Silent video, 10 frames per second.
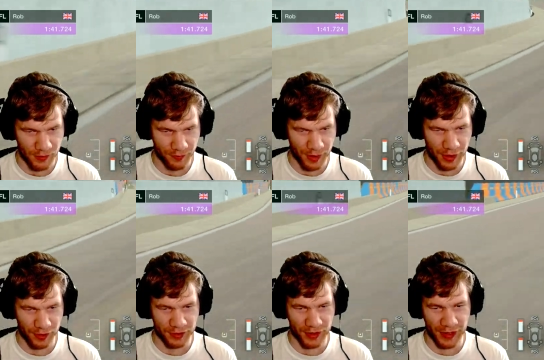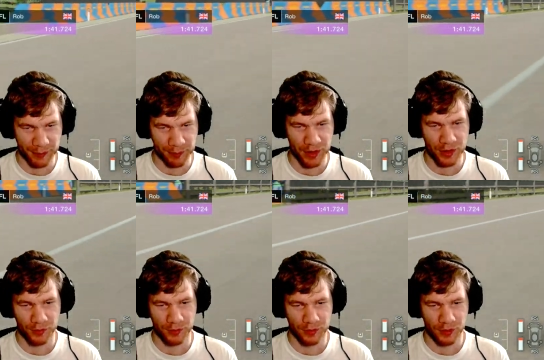vehicle in the game,
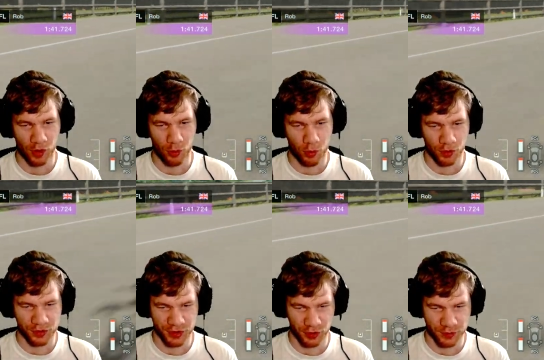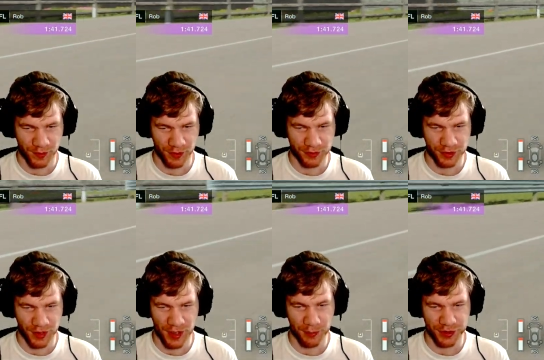or one of the slowest vehicles in the
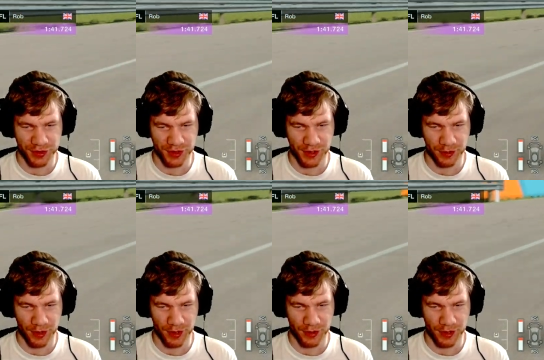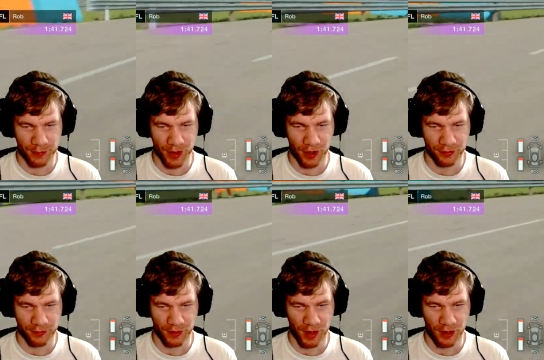game, which is the Abarth
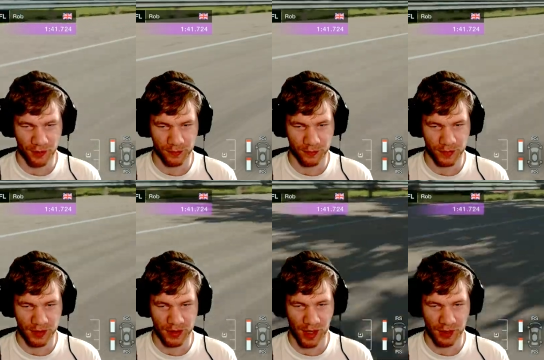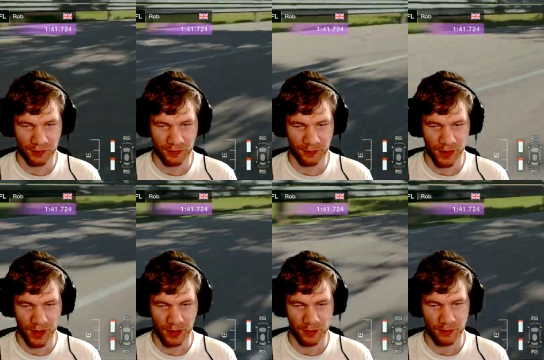
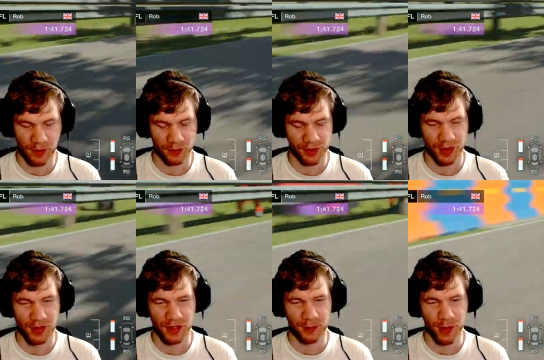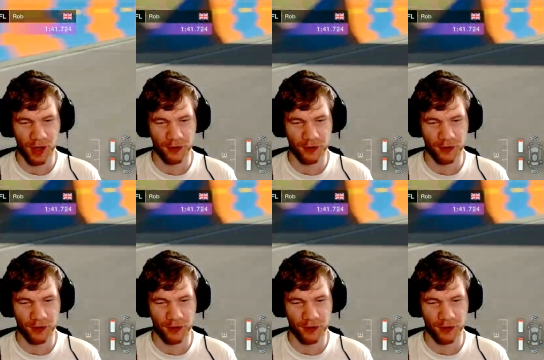the Abarth